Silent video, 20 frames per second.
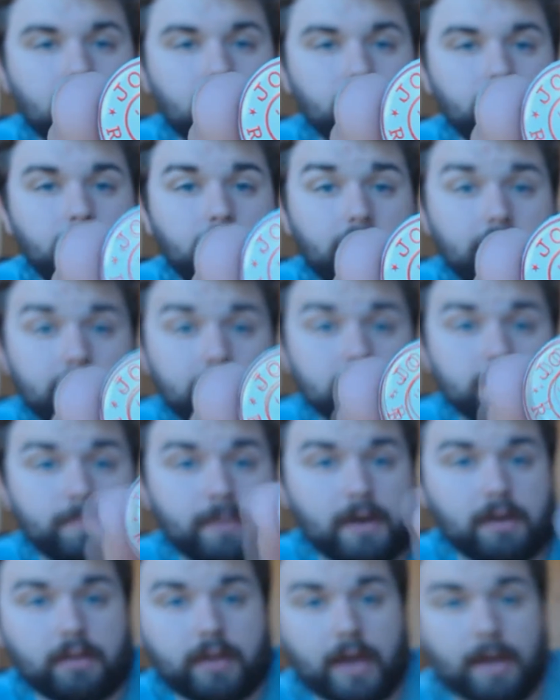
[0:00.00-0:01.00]
I really like this
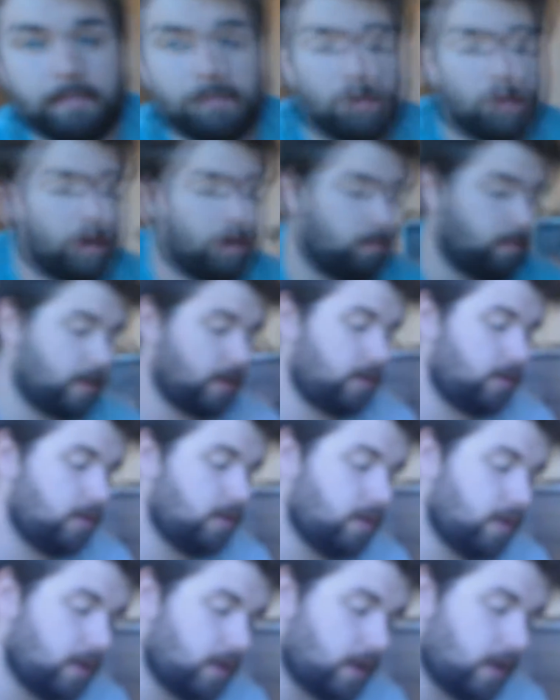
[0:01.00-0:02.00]
bottle cap quite a bit.
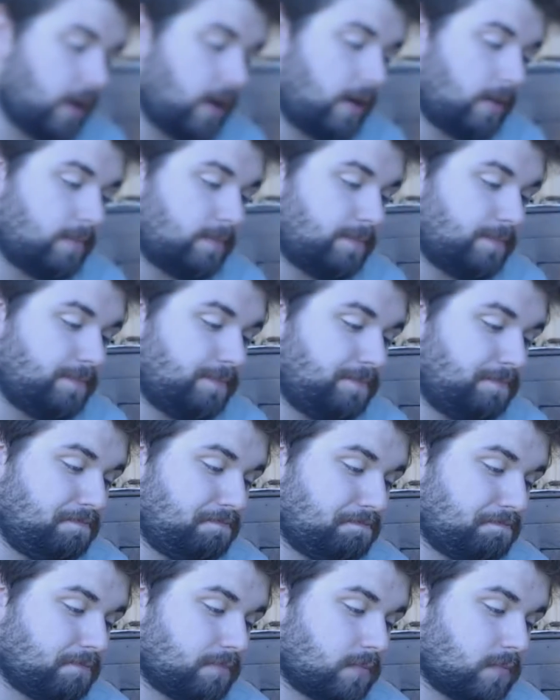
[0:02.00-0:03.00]

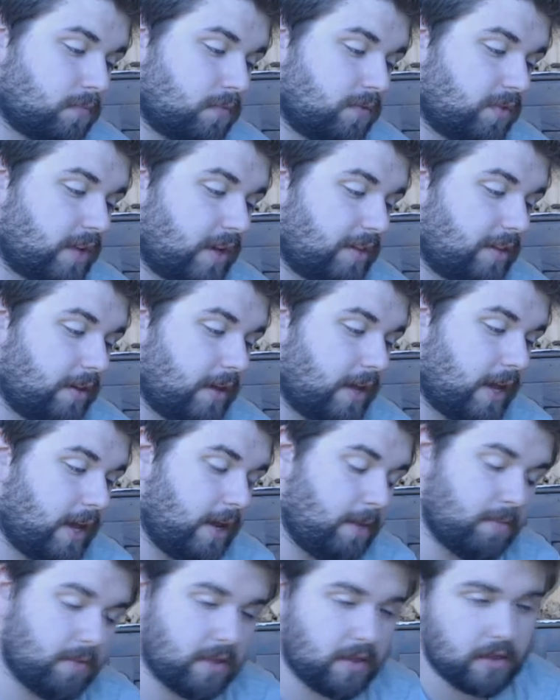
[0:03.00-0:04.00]
It's got the
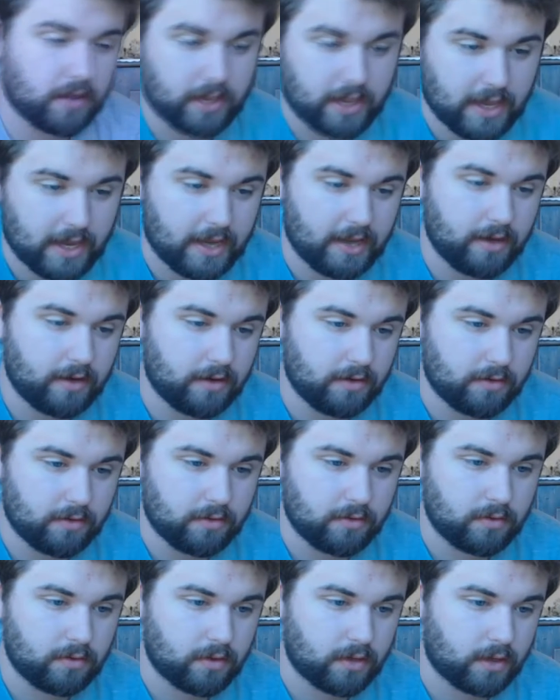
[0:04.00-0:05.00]
name and then the cane
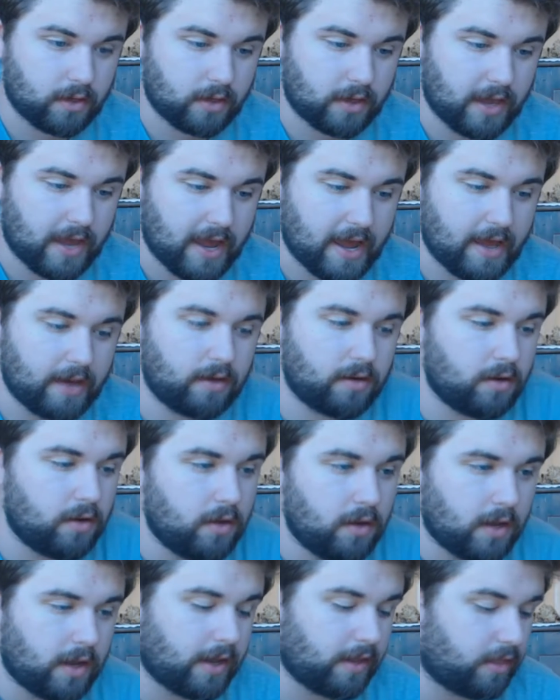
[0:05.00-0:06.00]
and hat.
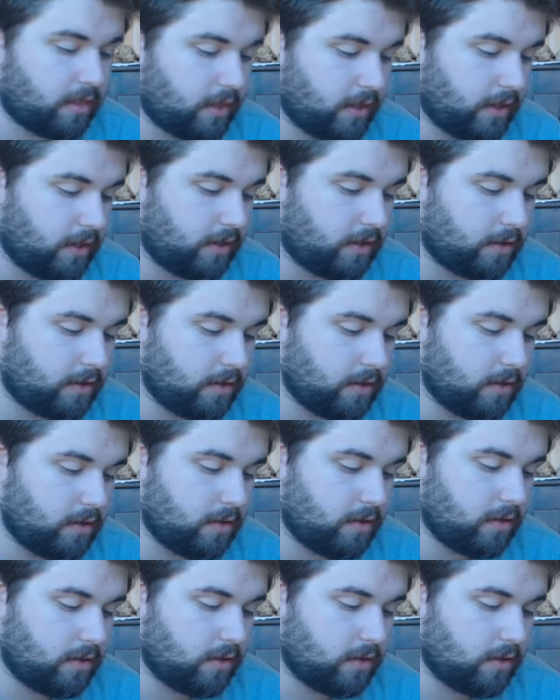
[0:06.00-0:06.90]
I think